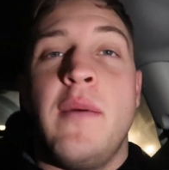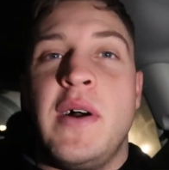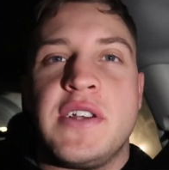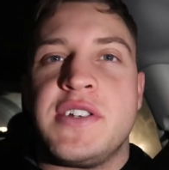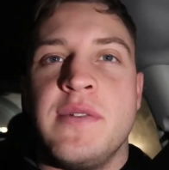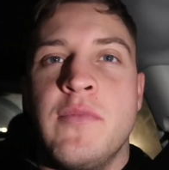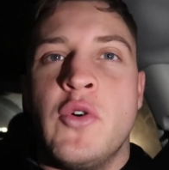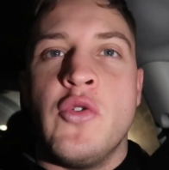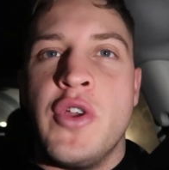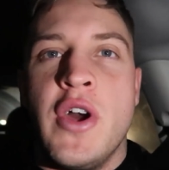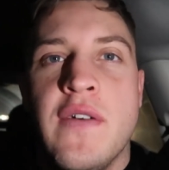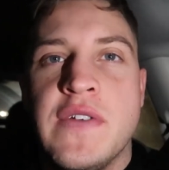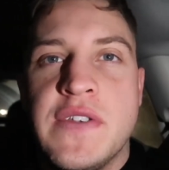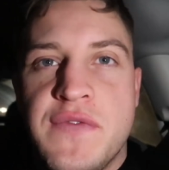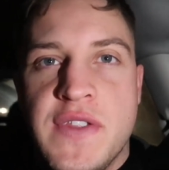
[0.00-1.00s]
I'm actually more
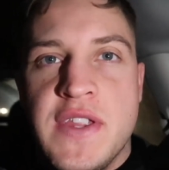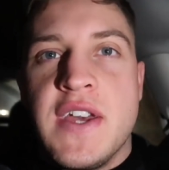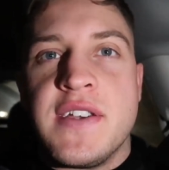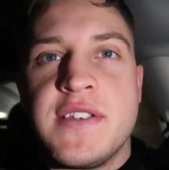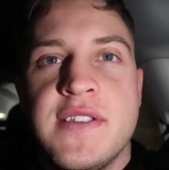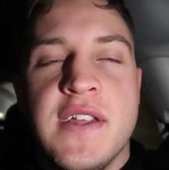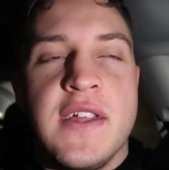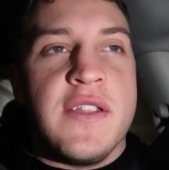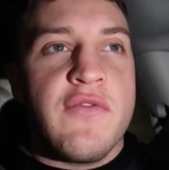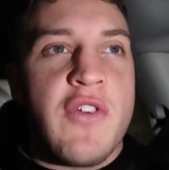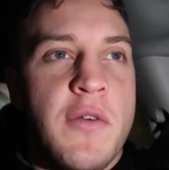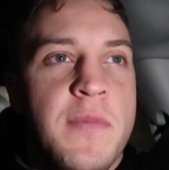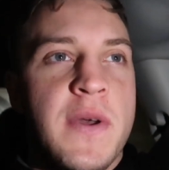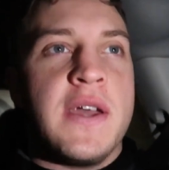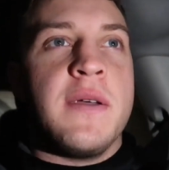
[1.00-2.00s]
nervous for this than the
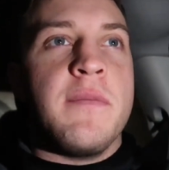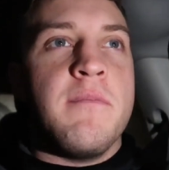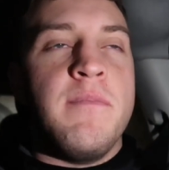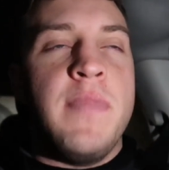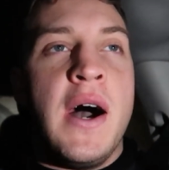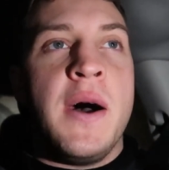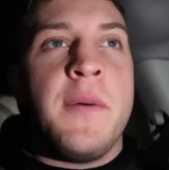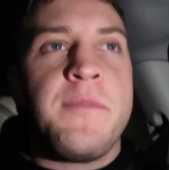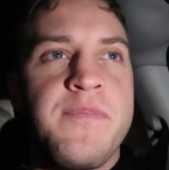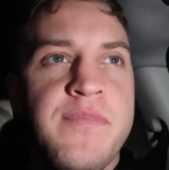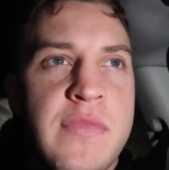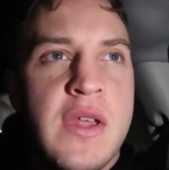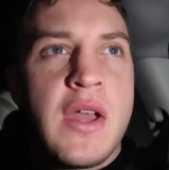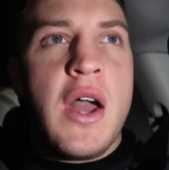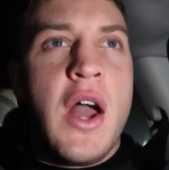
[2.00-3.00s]
rugby, but
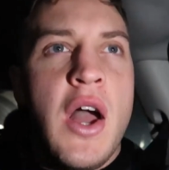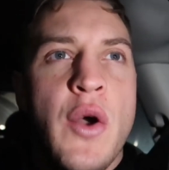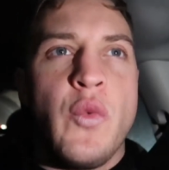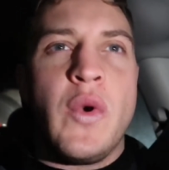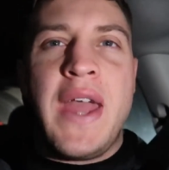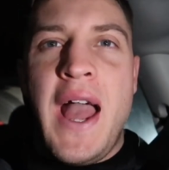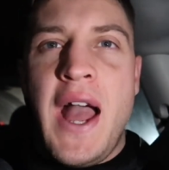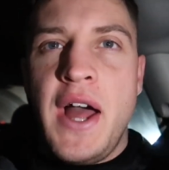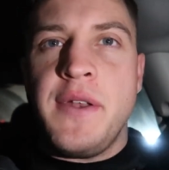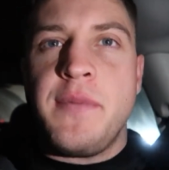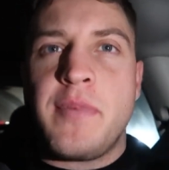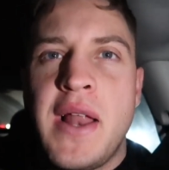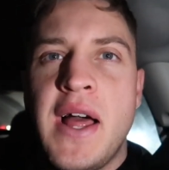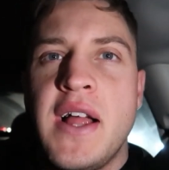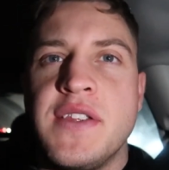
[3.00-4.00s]
we had
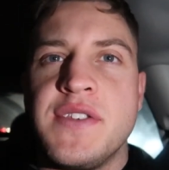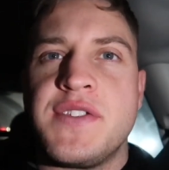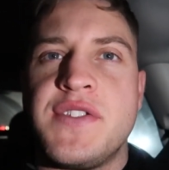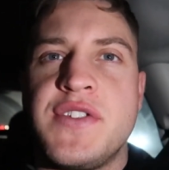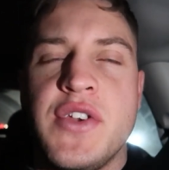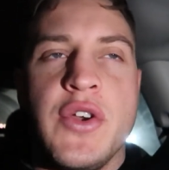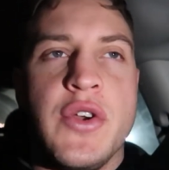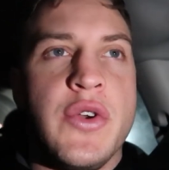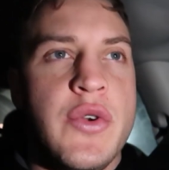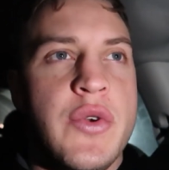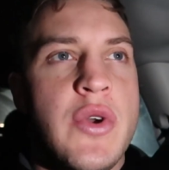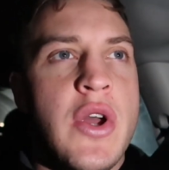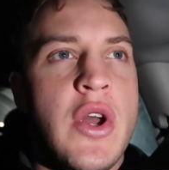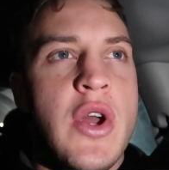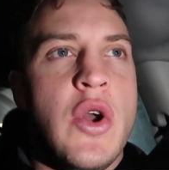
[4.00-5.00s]
plans
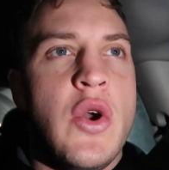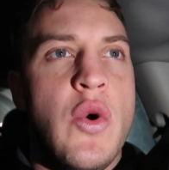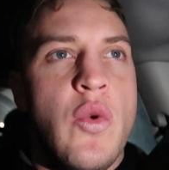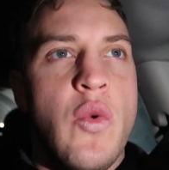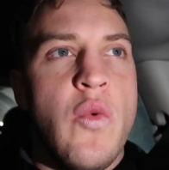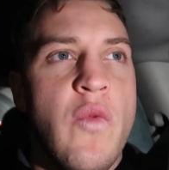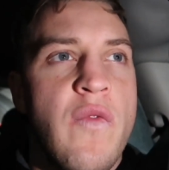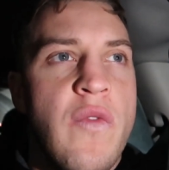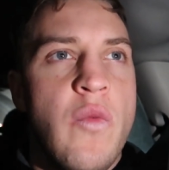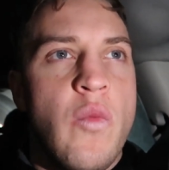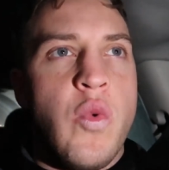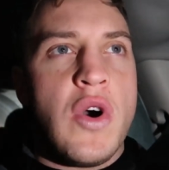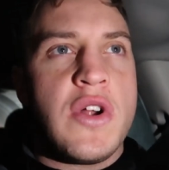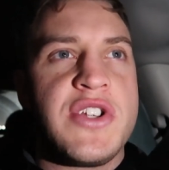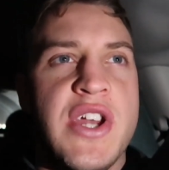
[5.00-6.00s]

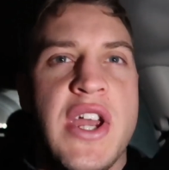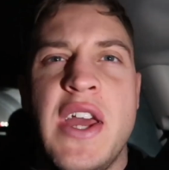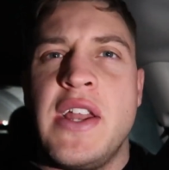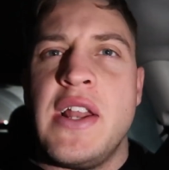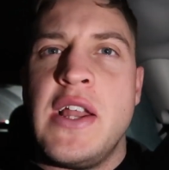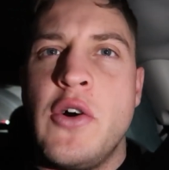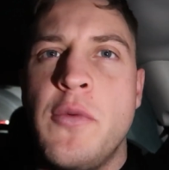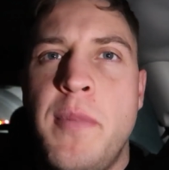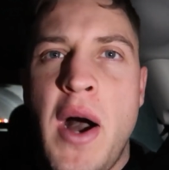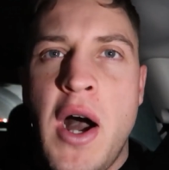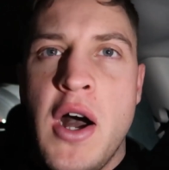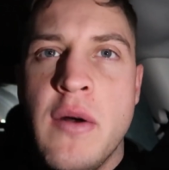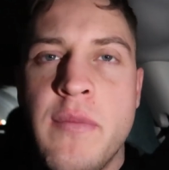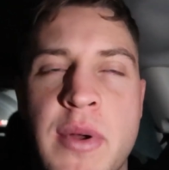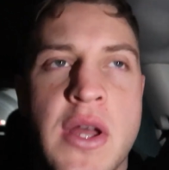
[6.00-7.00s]
to watch it in a little
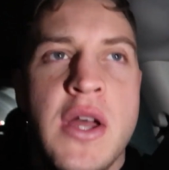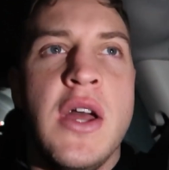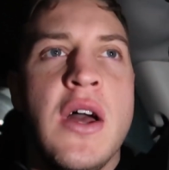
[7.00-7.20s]
pub.